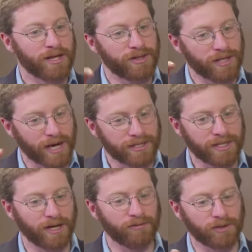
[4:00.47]
the
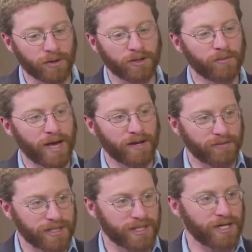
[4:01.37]
idea of local
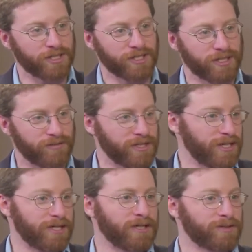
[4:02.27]
manifestations of a
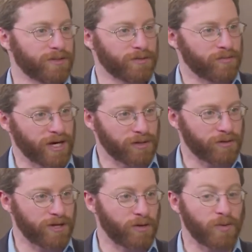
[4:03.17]
deity is a regular
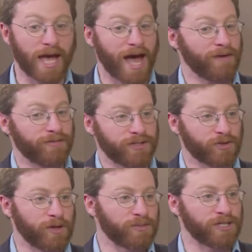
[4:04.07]
thing. We have
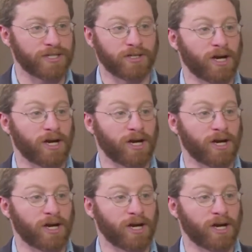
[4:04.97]
inscriptions that talk